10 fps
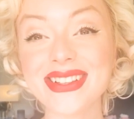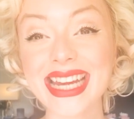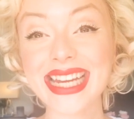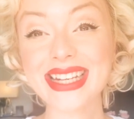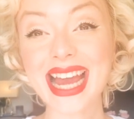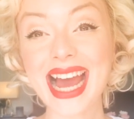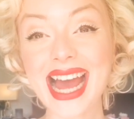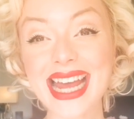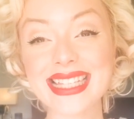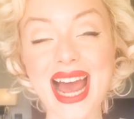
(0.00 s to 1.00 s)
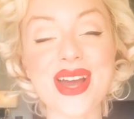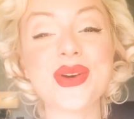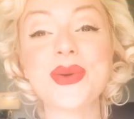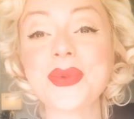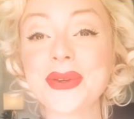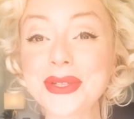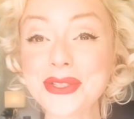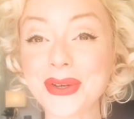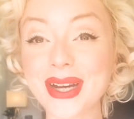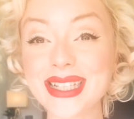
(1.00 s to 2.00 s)
Okay, you guys, I hope you
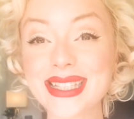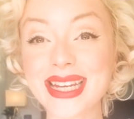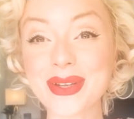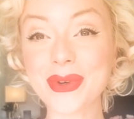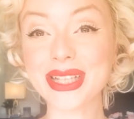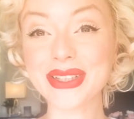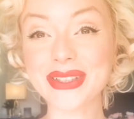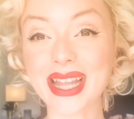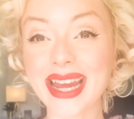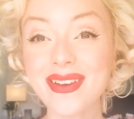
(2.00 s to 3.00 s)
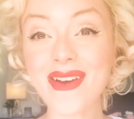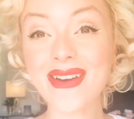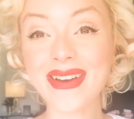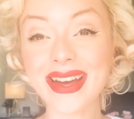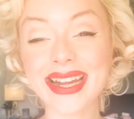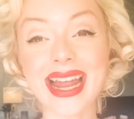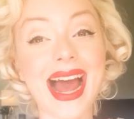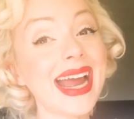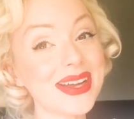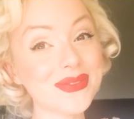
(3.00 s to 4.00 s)
enjoyed seeing what they looked like on.
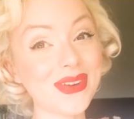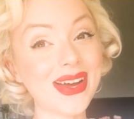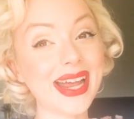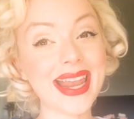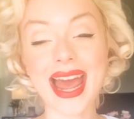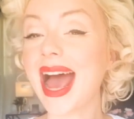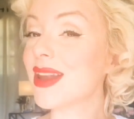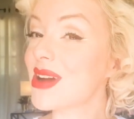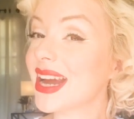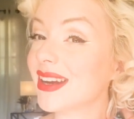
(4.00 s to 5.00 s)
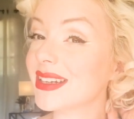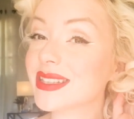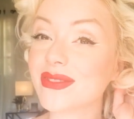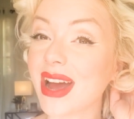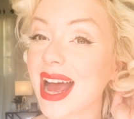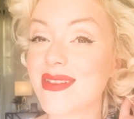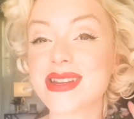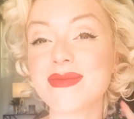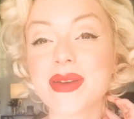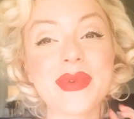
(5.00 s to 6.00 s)
I had fun and my hair
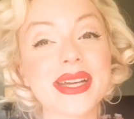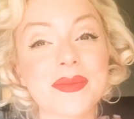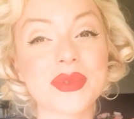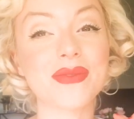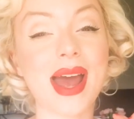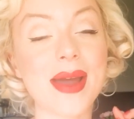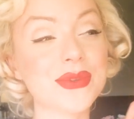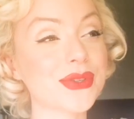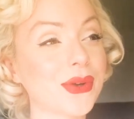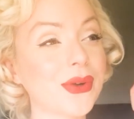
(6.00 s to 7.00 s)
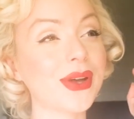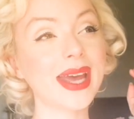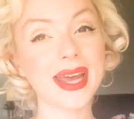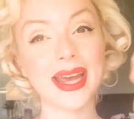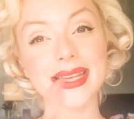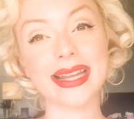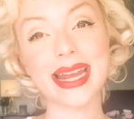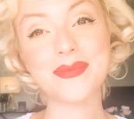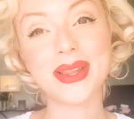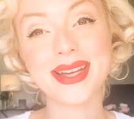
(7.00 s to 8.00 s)
survived and my makeup survived, so it's an
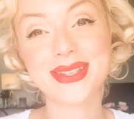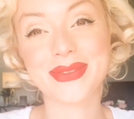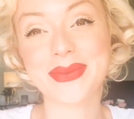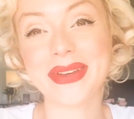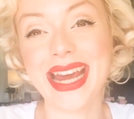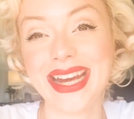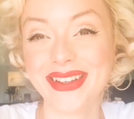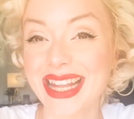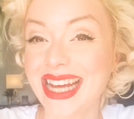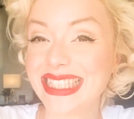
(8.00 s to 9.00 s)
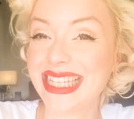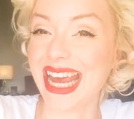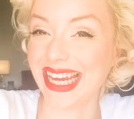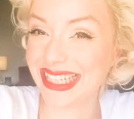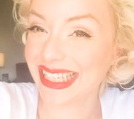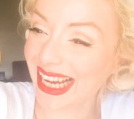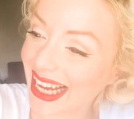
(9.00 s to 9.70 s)
A+ for me on that side.